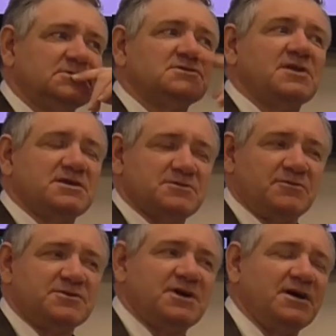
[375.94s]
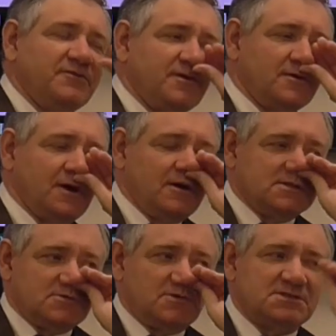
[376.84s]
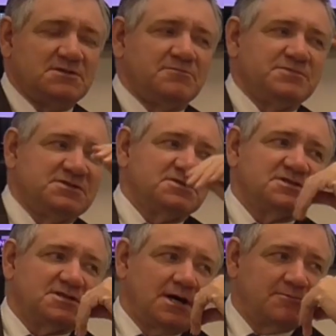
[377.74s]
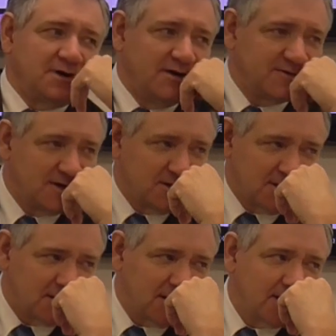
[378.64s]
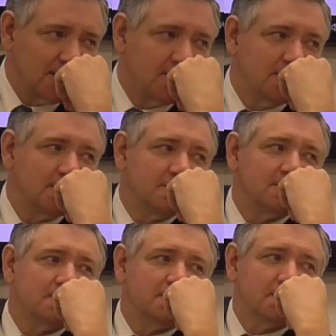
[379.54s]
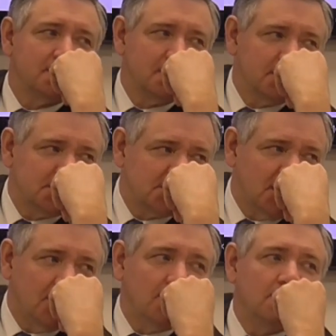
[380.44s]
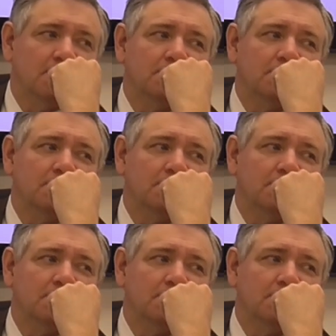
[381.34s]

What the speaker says: So that's what we're trying to figure out, is what's the position time graph going to look like. So,